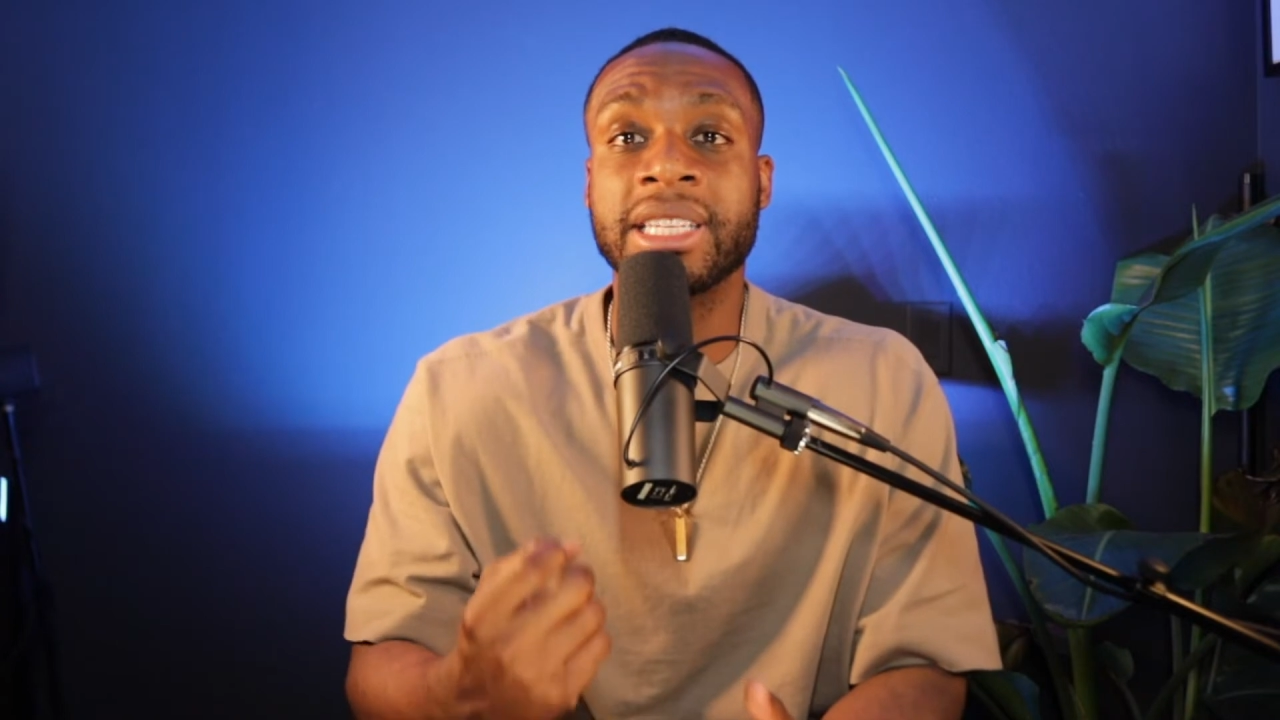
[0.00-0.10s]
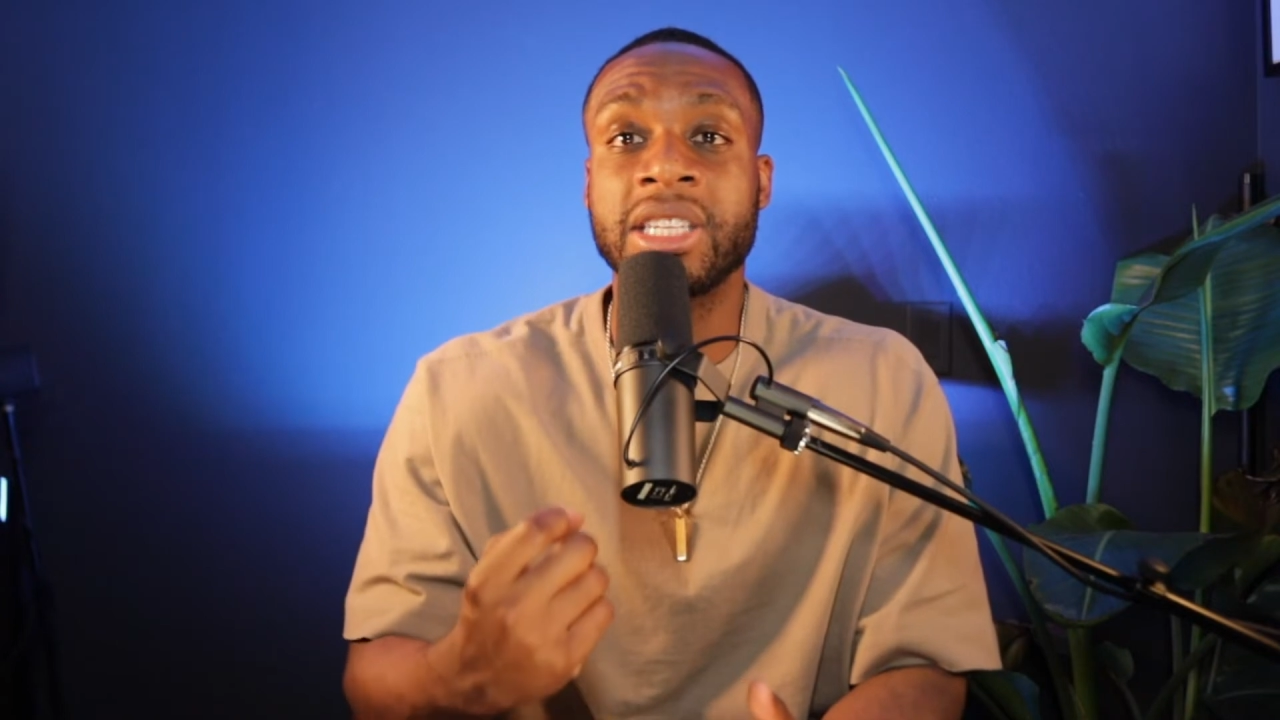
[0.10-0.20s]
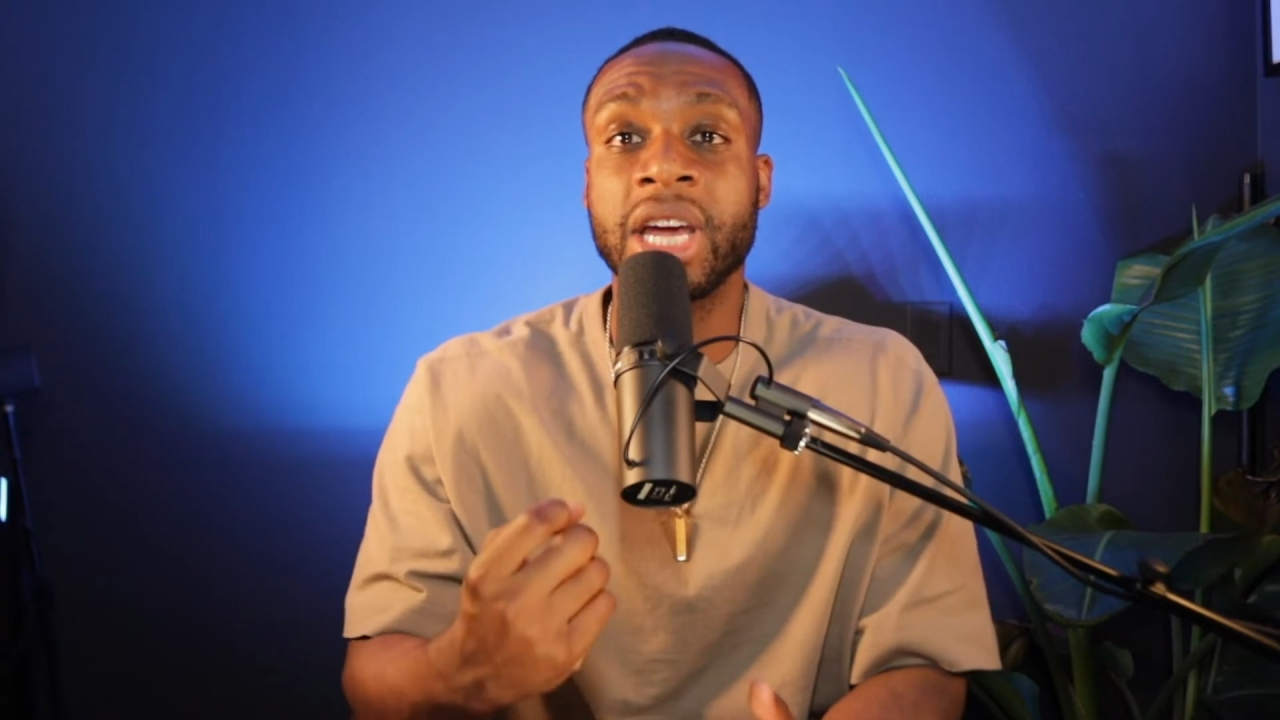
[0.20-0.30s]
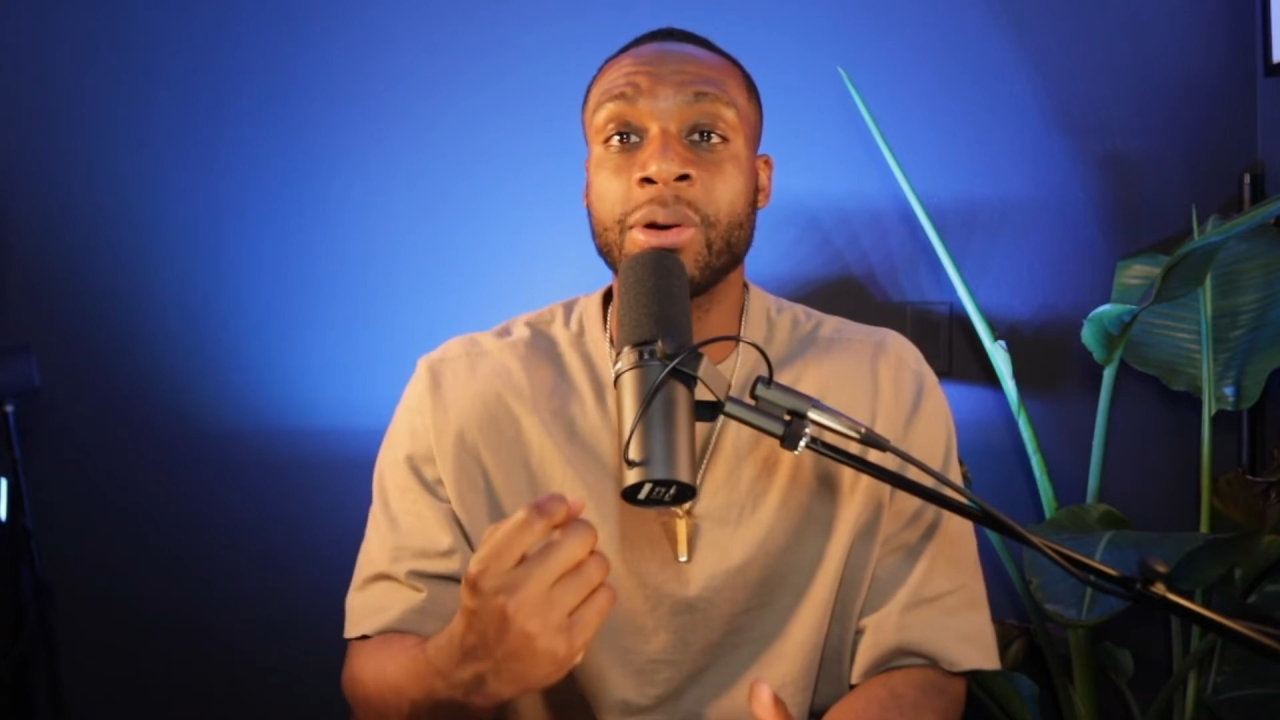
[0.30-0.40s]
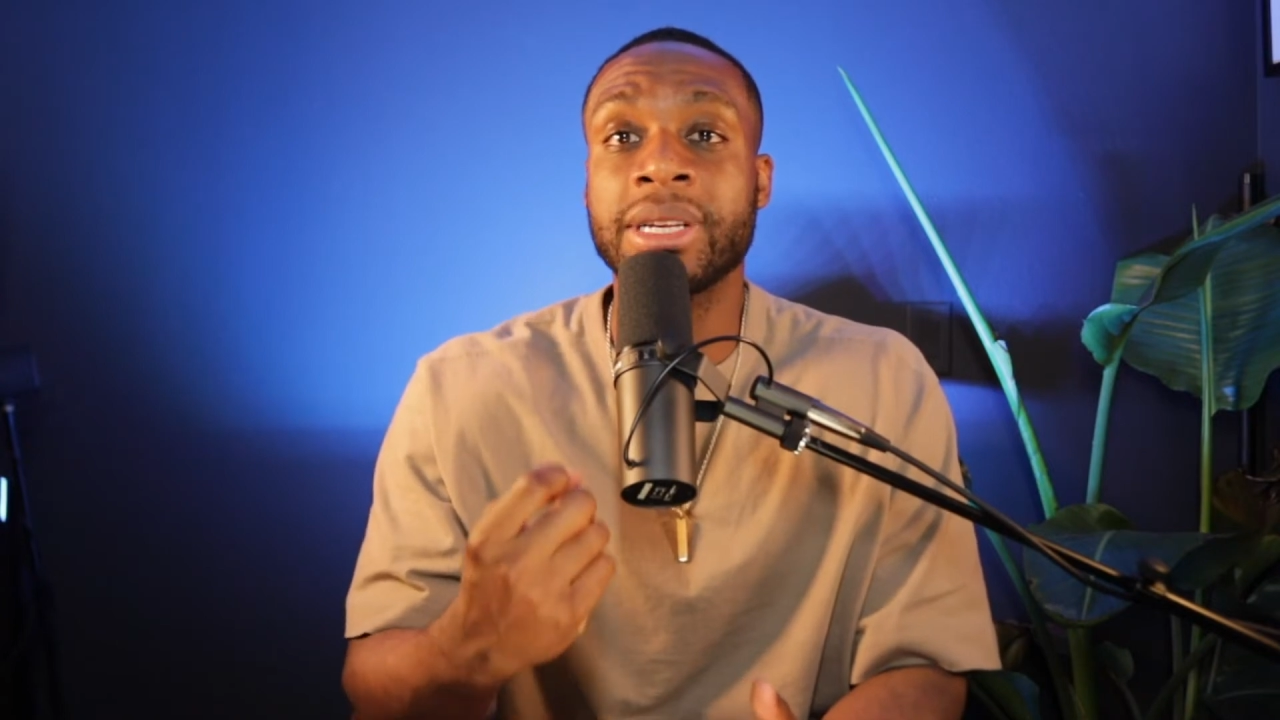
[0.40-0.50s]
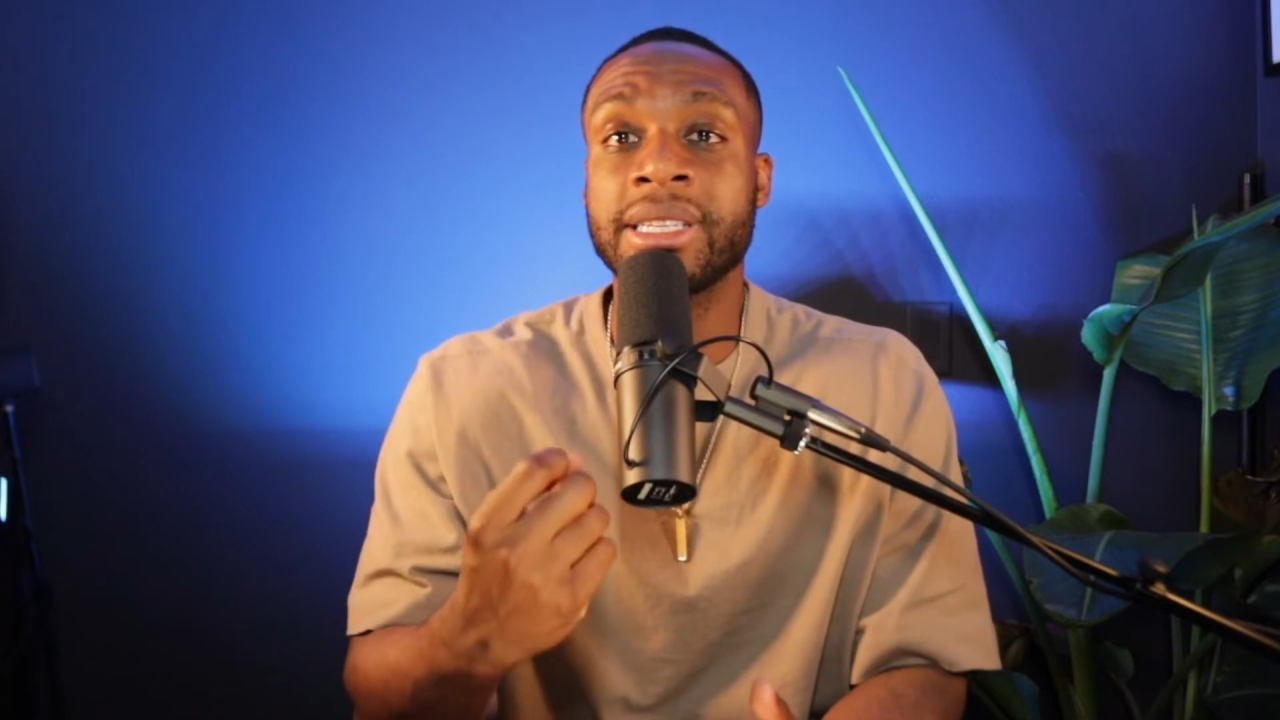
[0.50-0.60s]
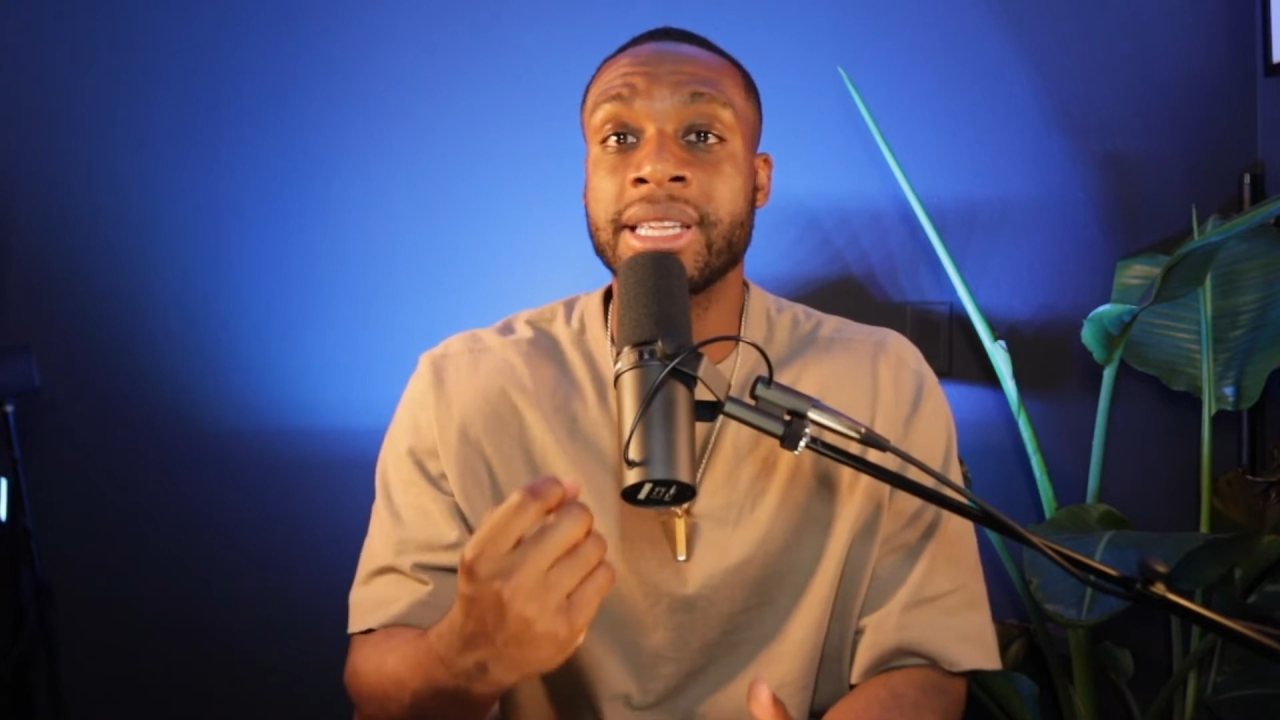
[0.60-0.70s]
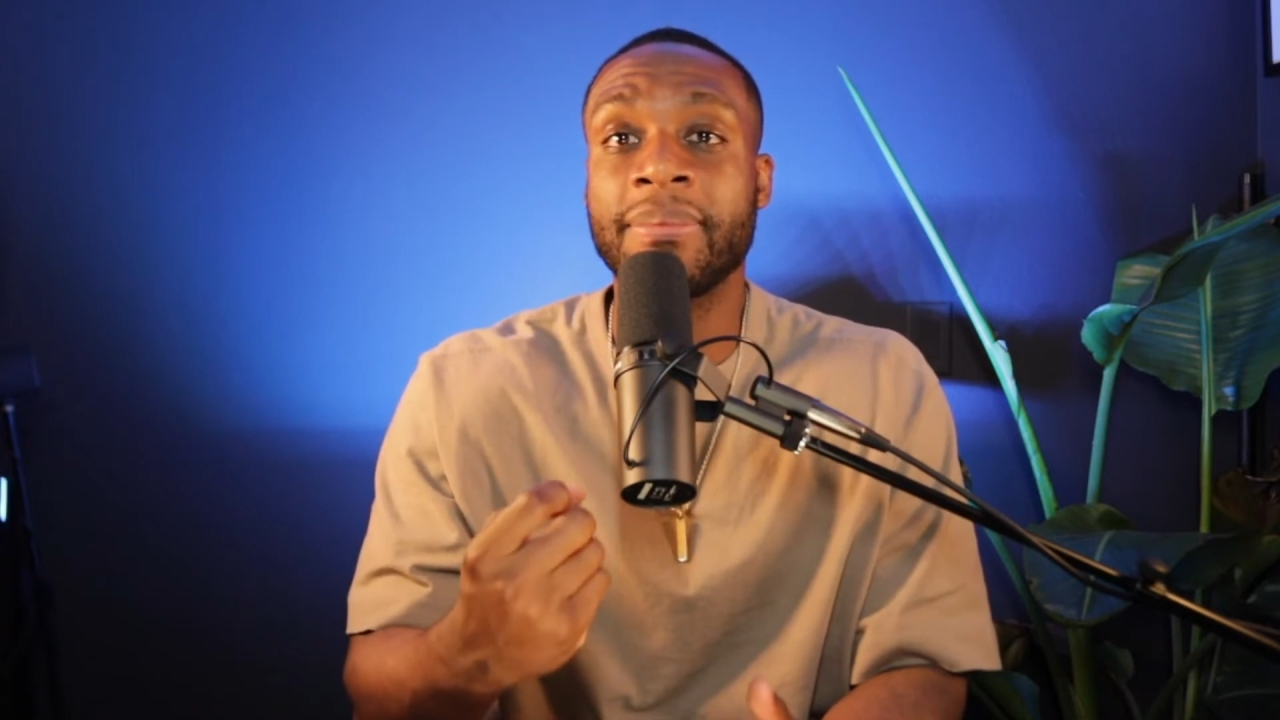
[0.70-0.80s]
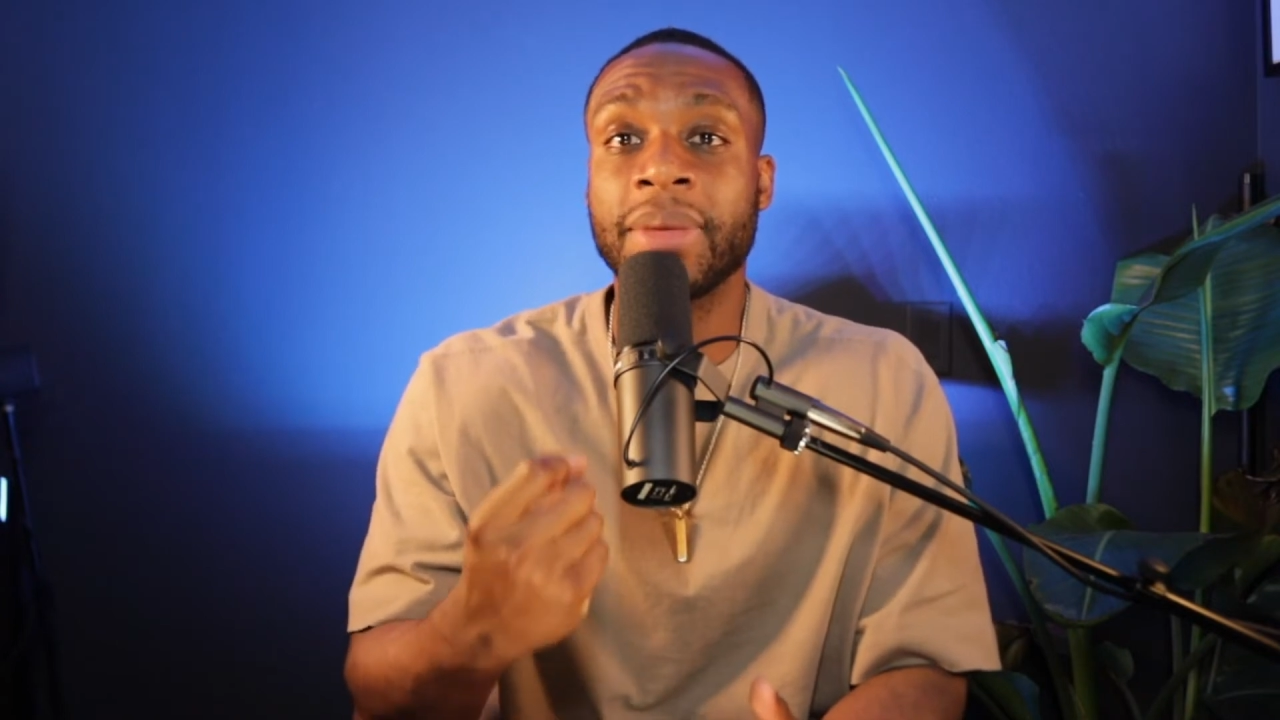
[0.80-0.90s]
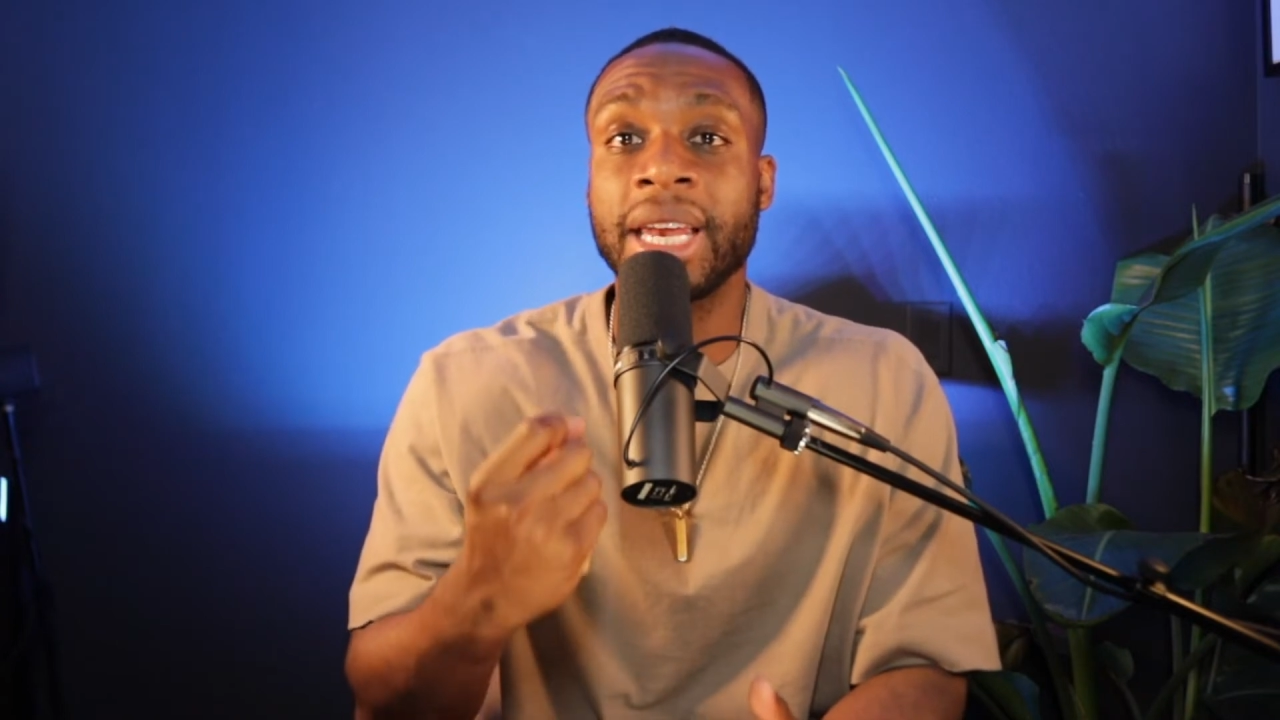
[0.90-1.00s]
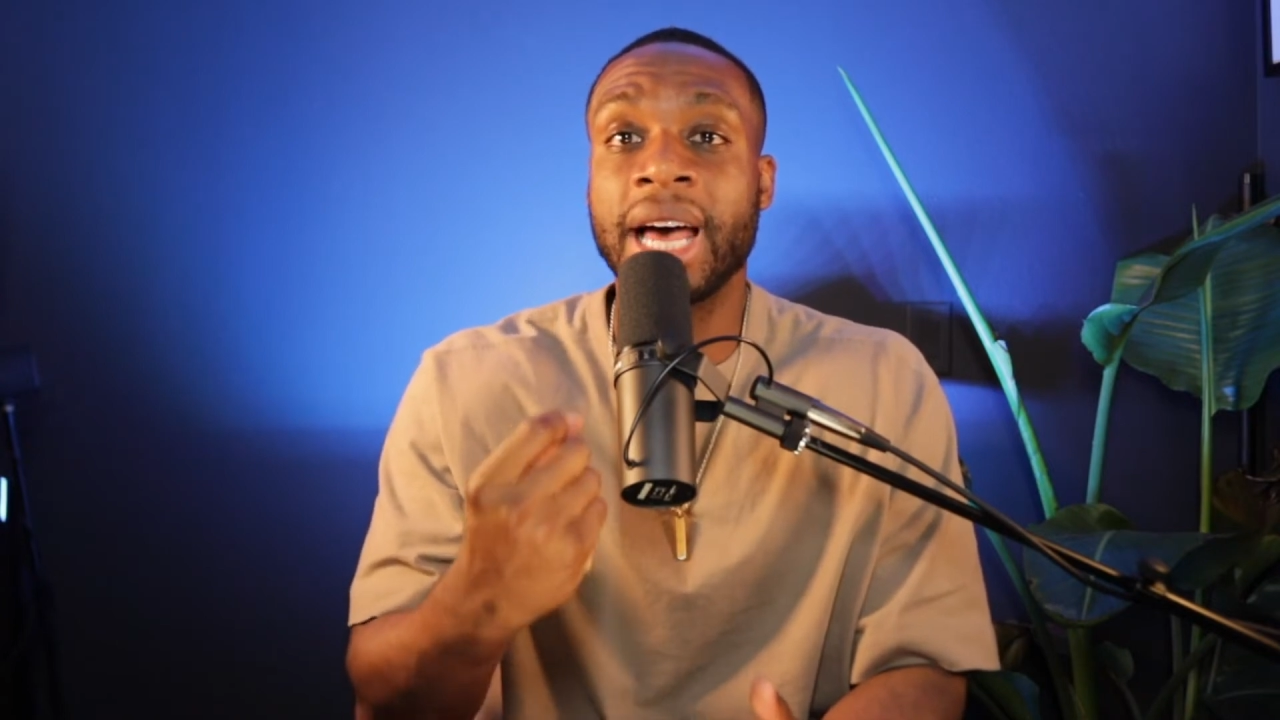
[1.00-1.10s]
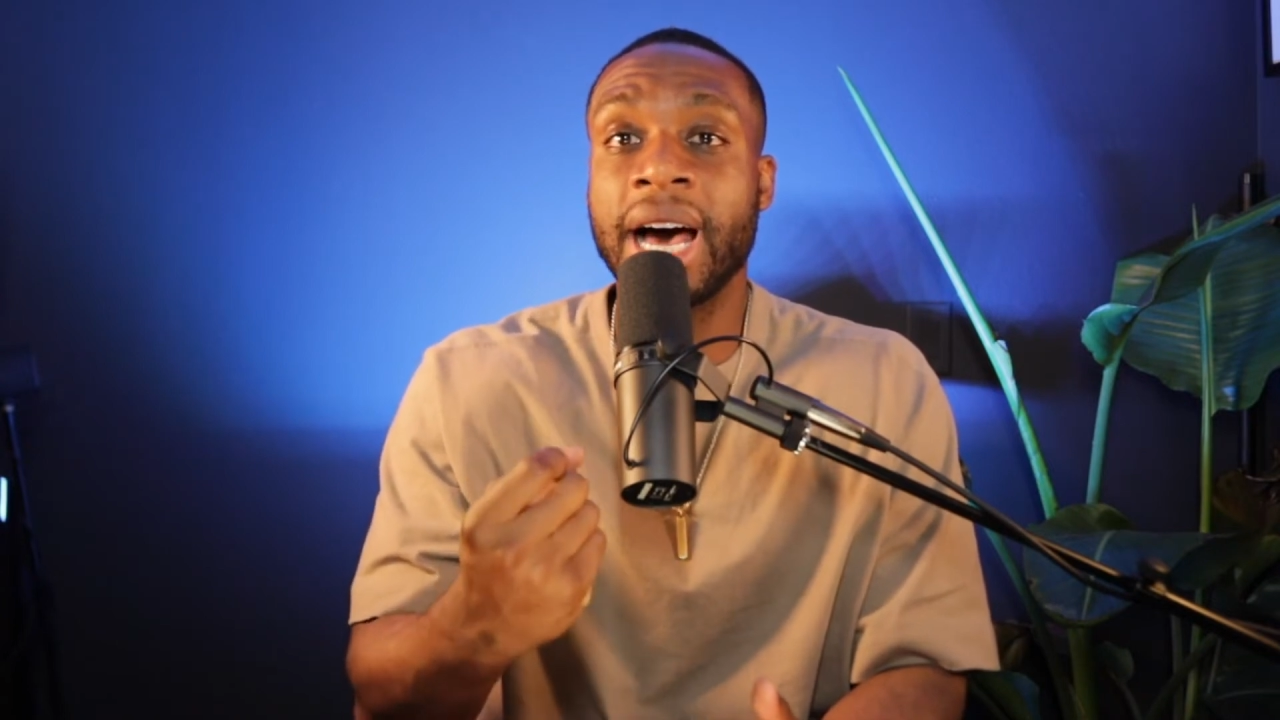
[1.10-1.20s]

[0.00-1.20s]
there is something